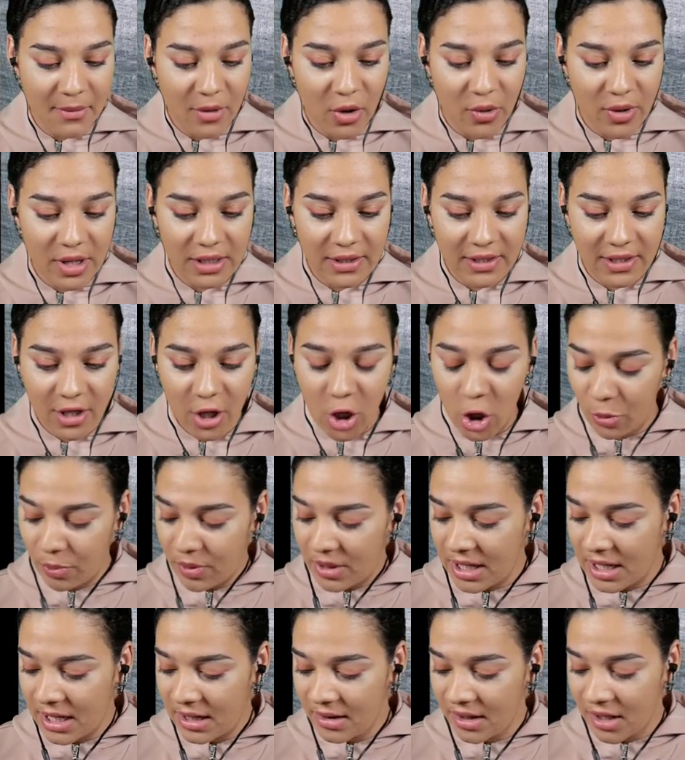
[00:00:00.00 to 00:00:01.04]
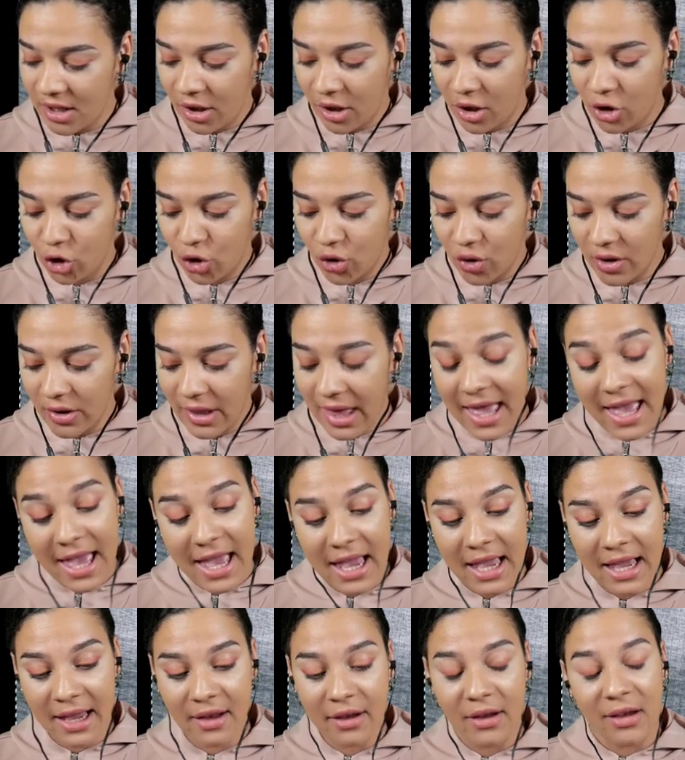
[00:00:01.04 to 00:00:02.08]
going to open it, control
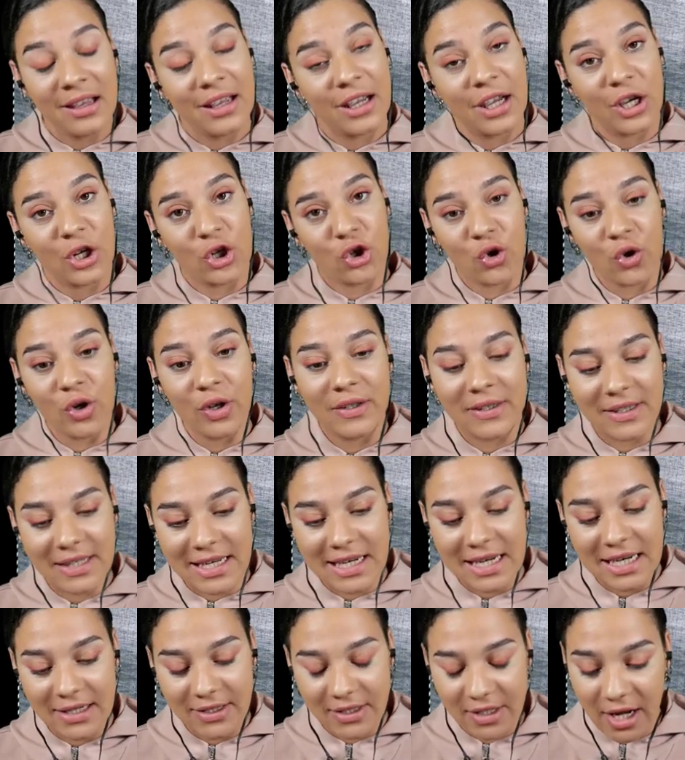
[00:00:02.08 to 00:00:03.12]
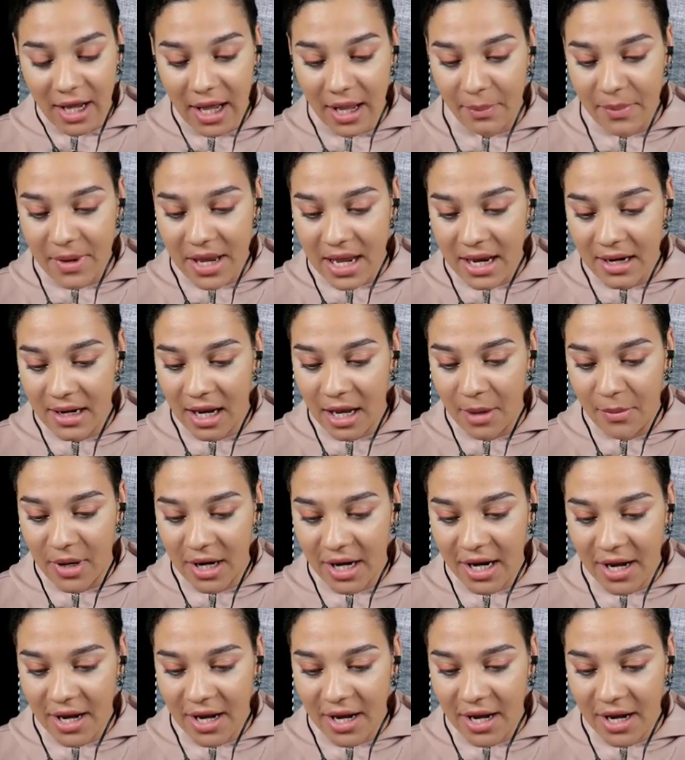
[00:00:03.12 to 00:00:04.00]
A, Control C to copy it. I'm going to